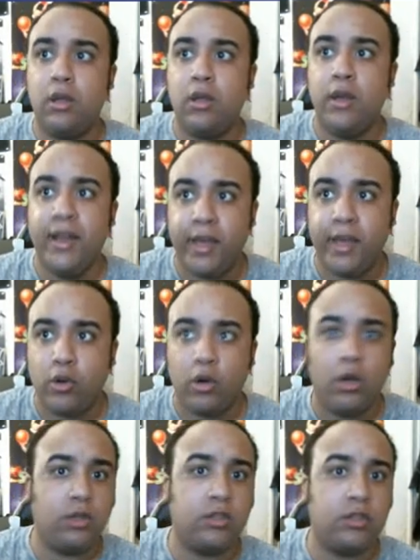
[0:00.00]
Nikki
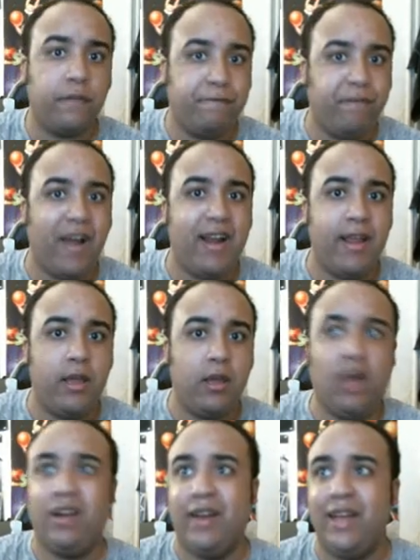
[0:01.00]
Cross fighting
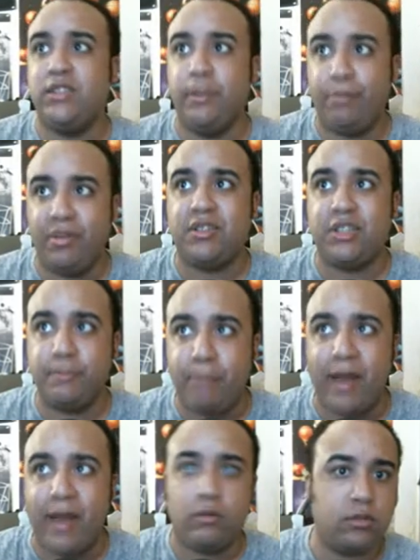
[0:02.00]
Alexa Bliss's
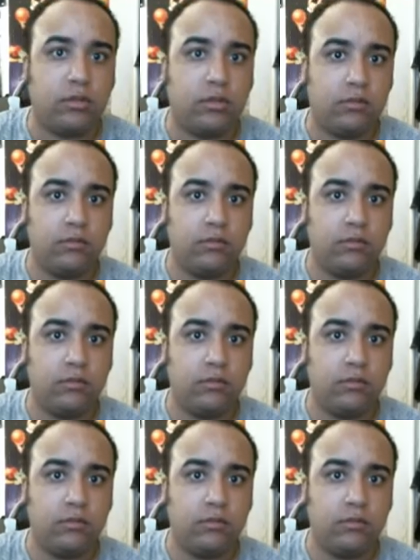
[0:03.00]
battles?